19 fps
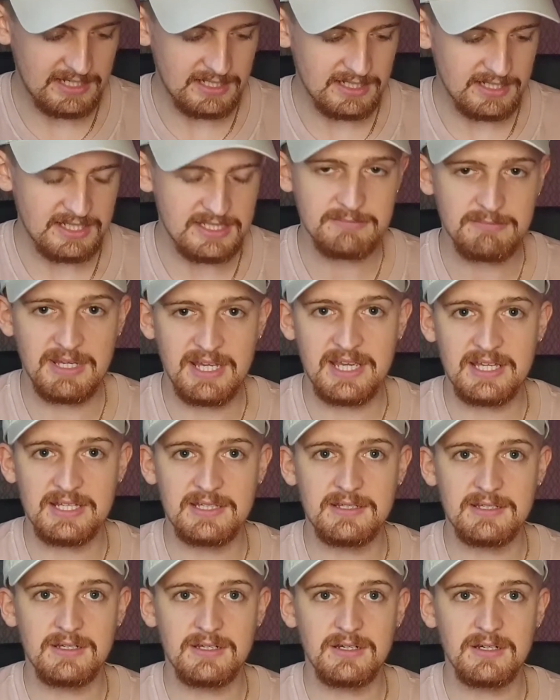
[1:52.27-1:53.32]
is
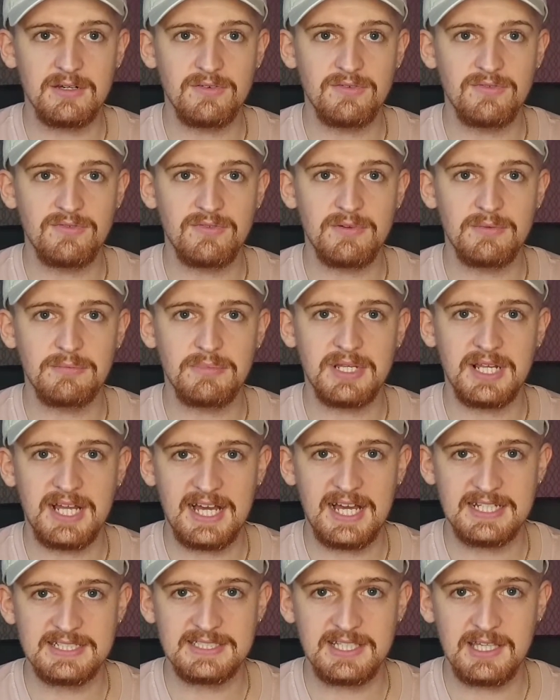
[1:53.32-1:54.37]
made of
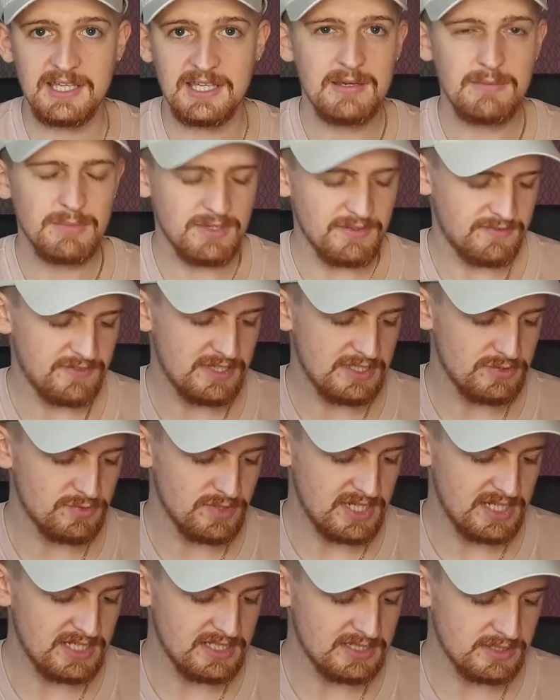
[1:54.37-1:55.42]
plastic, but it feels
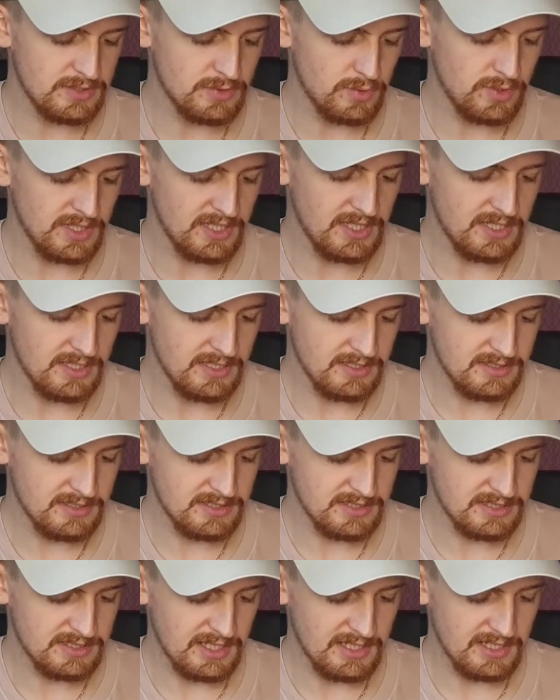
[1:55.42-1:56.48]
really sturdy,
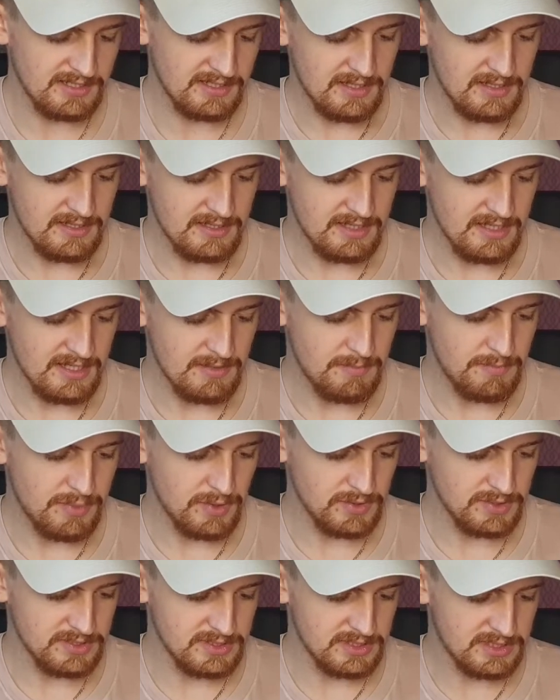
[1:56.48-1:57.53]
solid. The
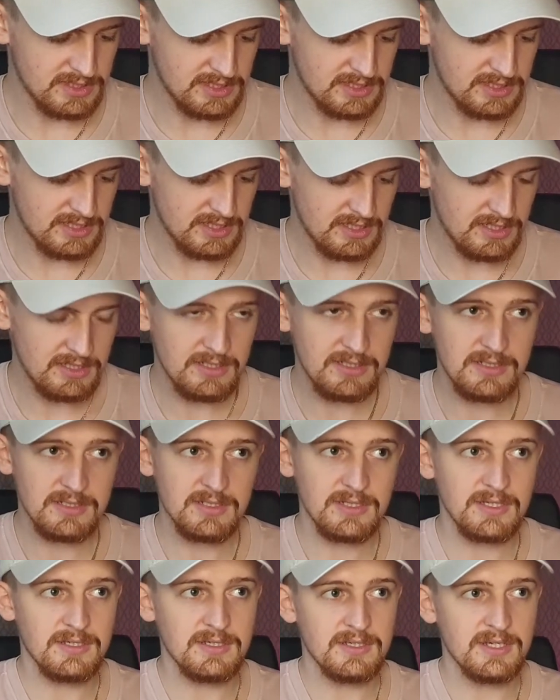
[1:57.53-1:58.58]
buttons,
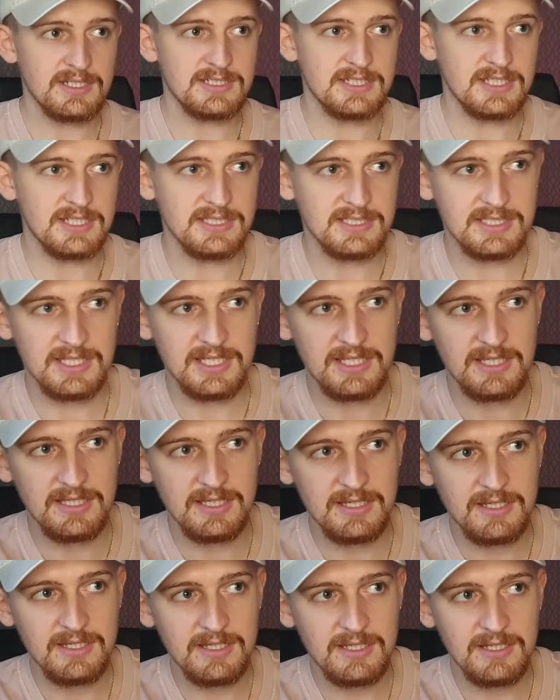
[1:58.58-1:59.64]
as you can see,
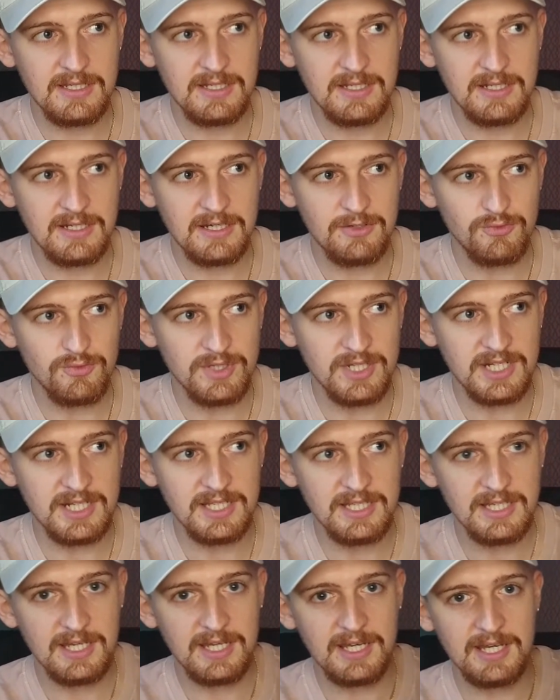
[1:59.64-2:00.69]
are
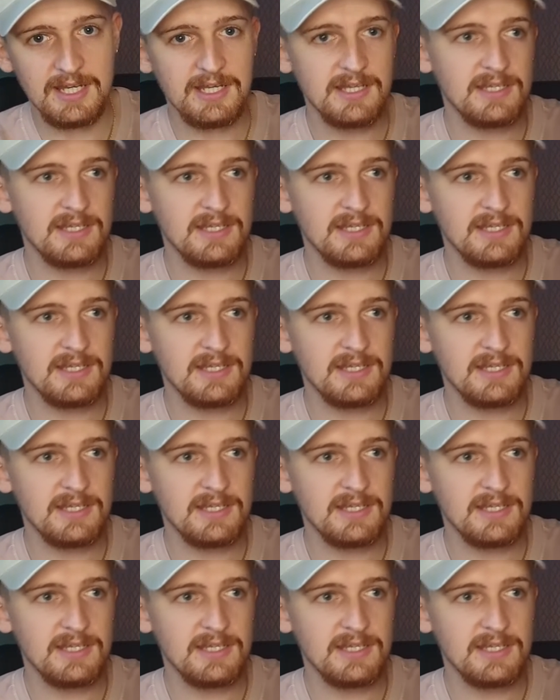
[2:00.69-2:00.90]
really